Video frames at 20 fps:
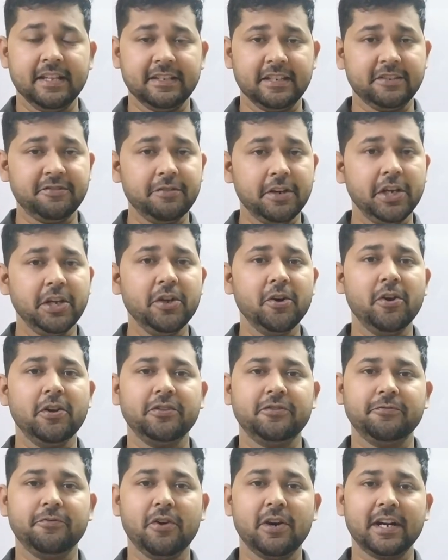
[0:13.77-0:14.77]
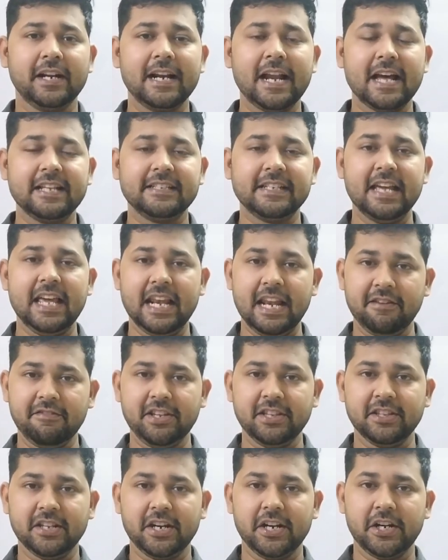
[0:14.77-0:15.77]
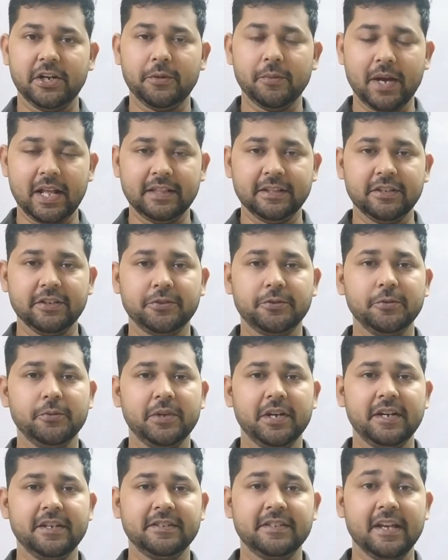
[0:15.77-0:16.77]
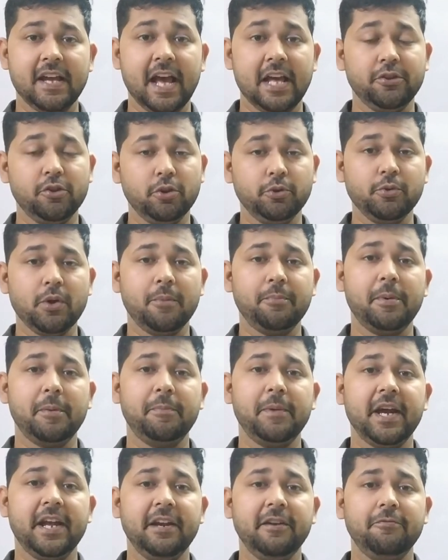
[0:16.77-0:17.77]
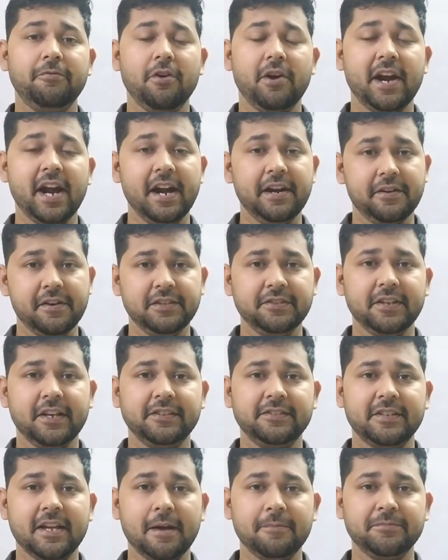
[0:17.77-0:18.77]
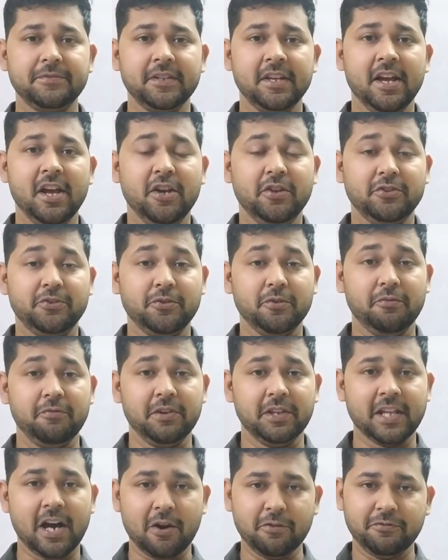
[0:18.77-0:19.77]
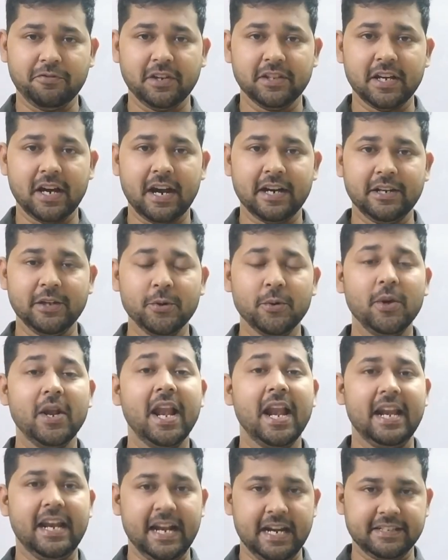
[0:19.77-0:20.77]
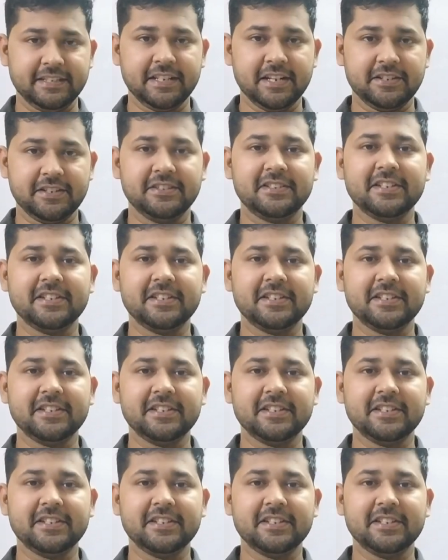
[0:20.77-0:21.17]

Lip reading: This video is for class 11th, 12th students and those who are preparing for entrance exams. So without further ado, let's get